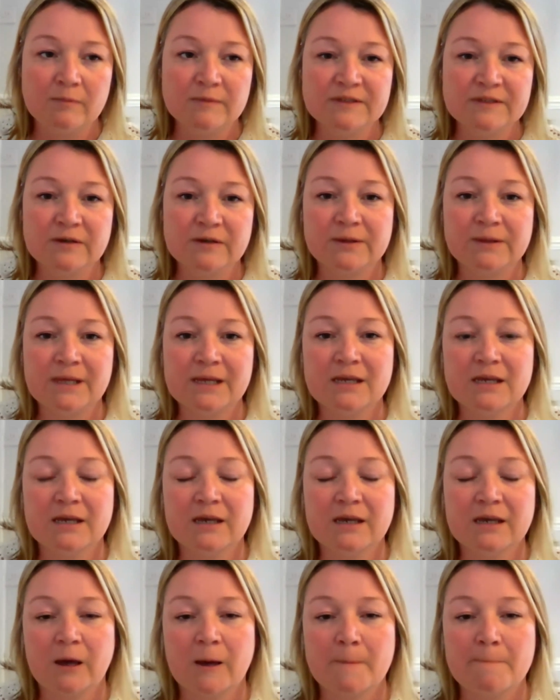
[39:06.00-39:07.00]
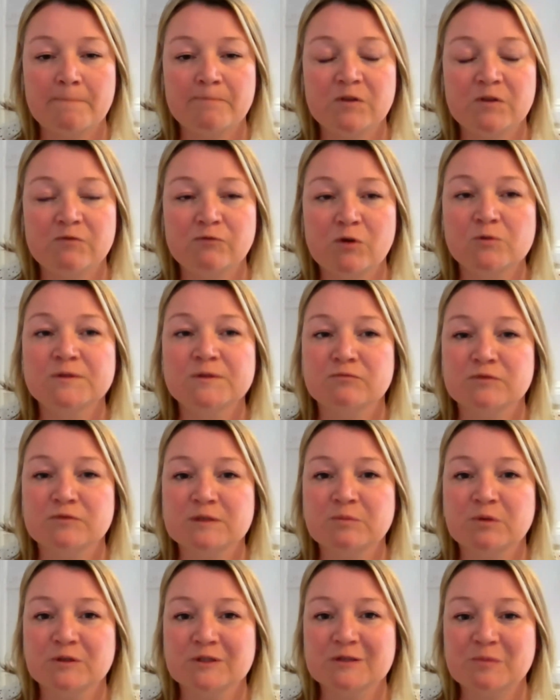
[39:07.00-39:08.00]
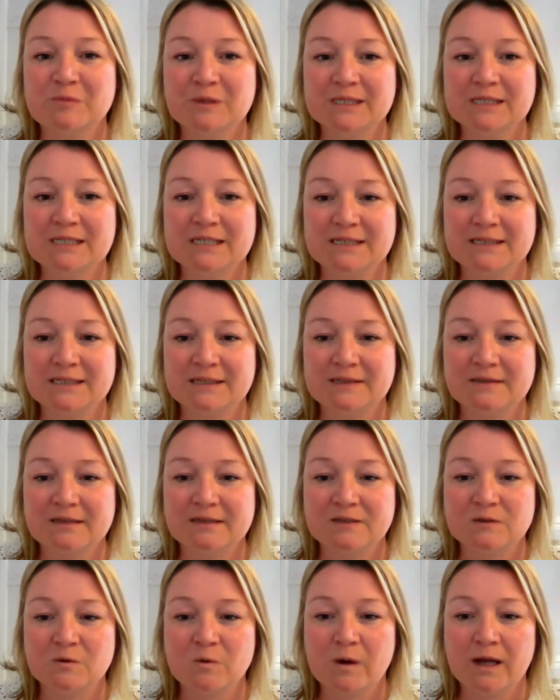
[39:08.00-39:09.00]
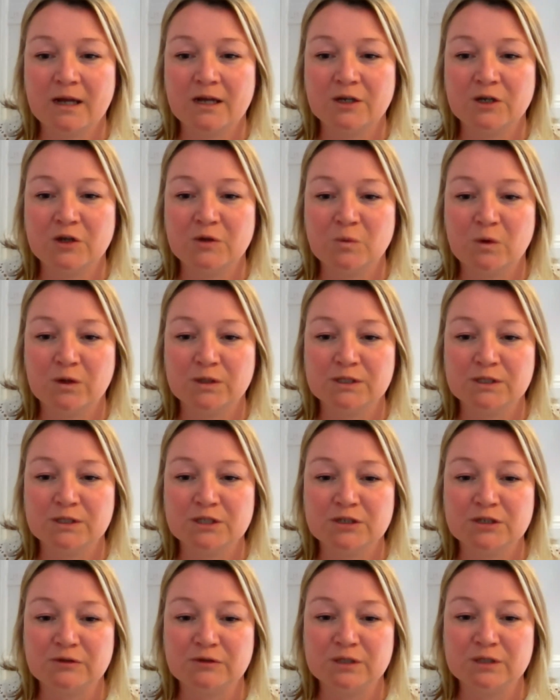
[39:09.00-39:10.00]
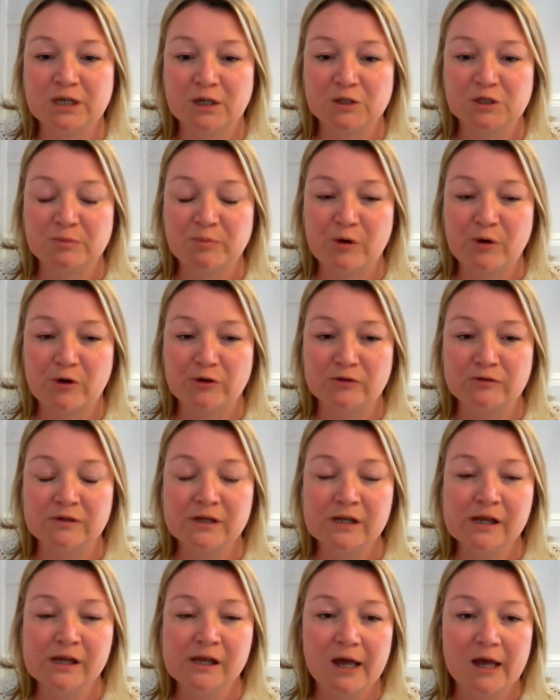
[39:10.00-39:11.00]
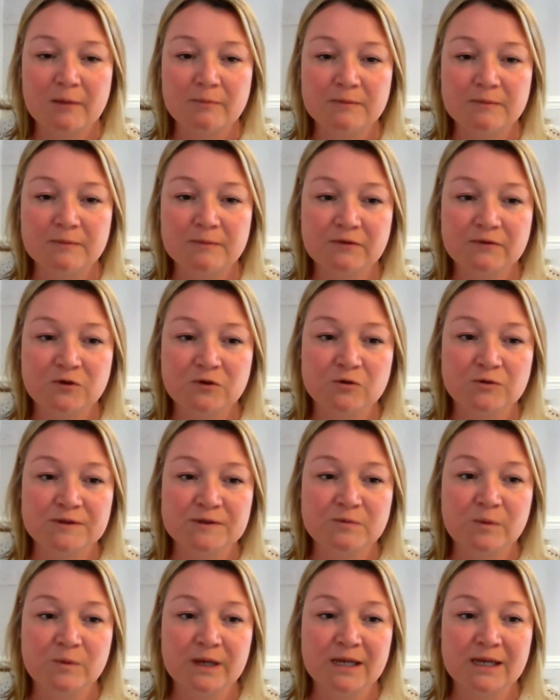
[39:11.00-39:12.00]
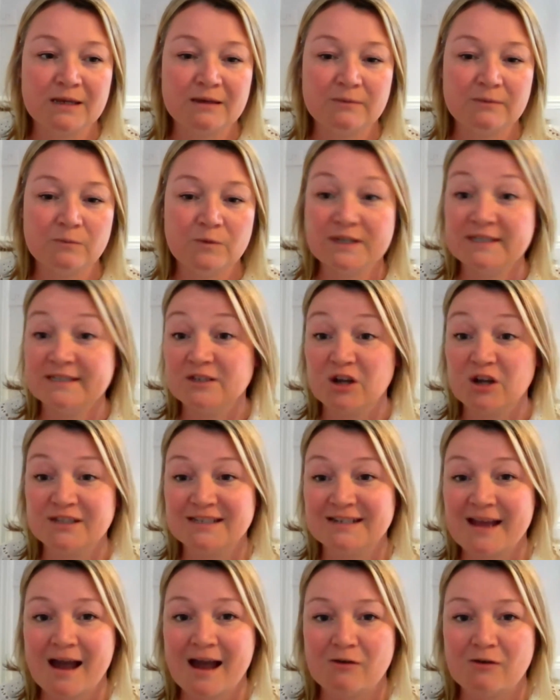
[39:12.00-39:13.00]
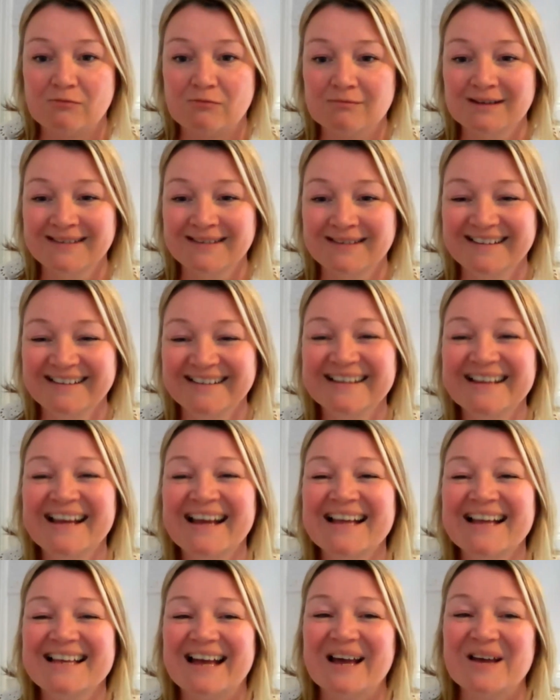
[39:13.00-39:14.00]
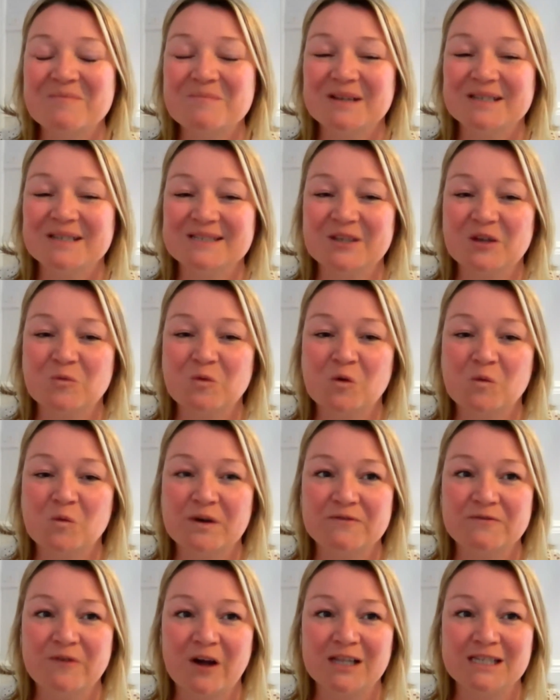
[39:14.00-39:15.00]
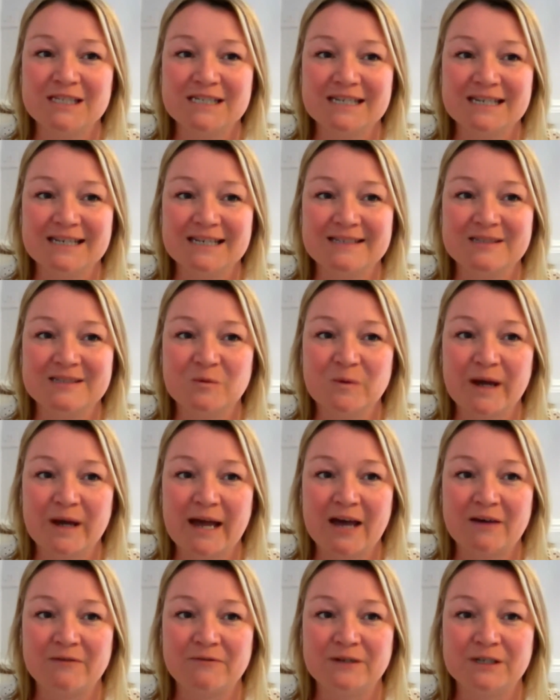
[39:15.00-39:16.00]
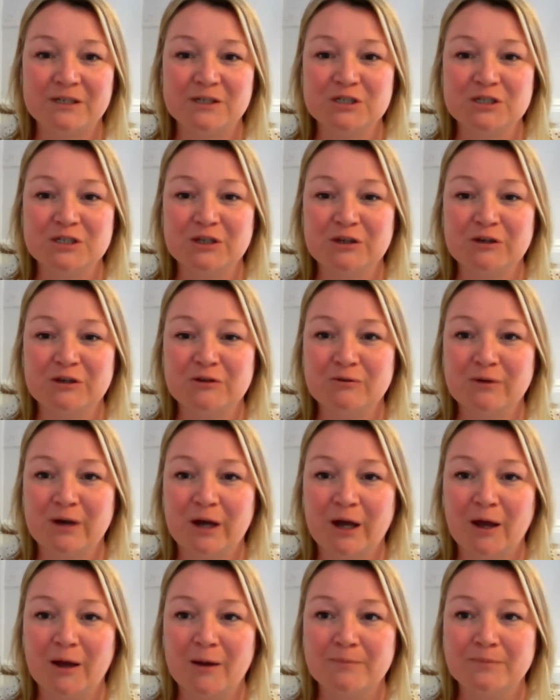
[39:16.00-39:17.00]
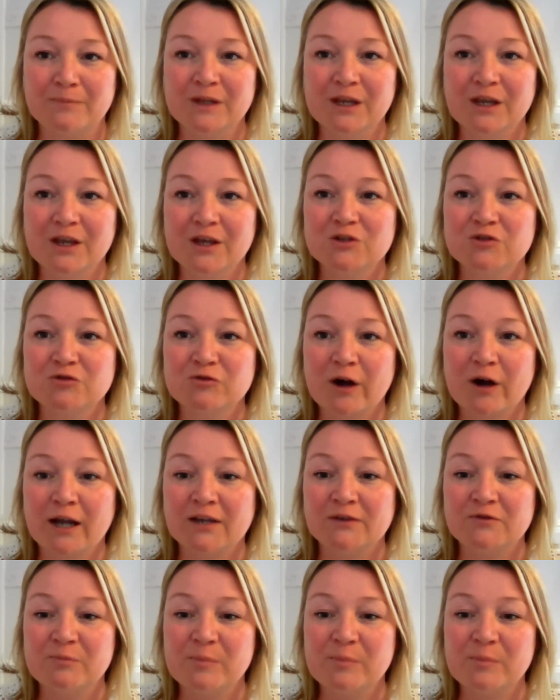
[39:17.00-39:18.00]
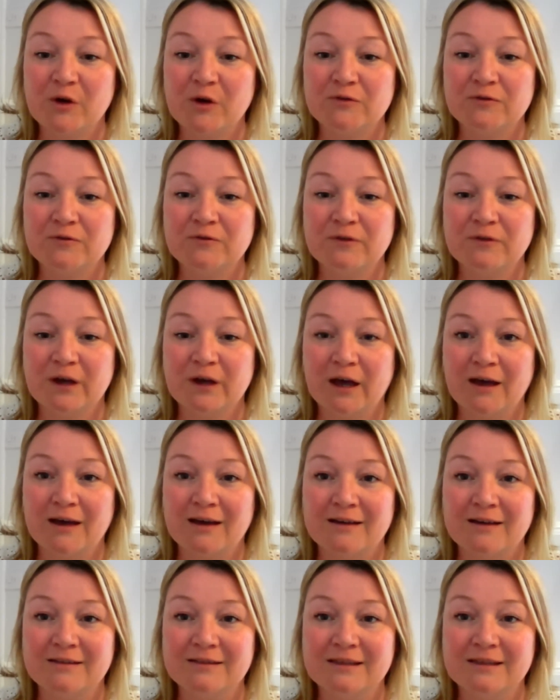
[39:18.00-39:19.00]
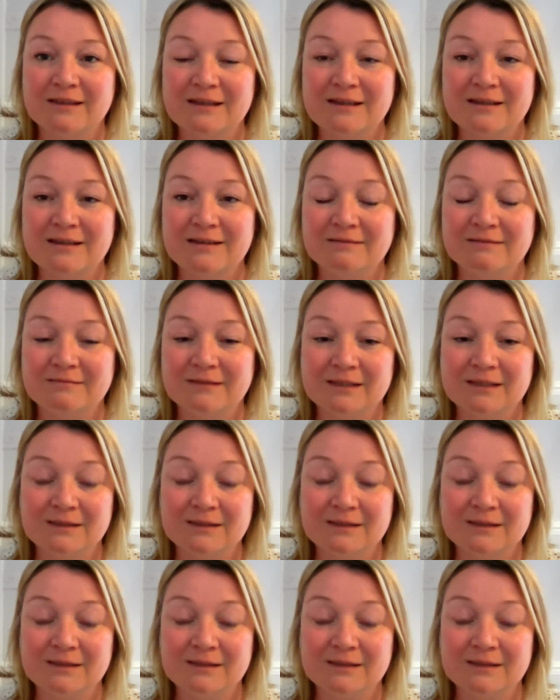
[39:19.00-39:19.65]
So I think roles and responsibilities is quite a good one to touch upon. So of course we're starting out, and so what we're finding is that we're having to drive both the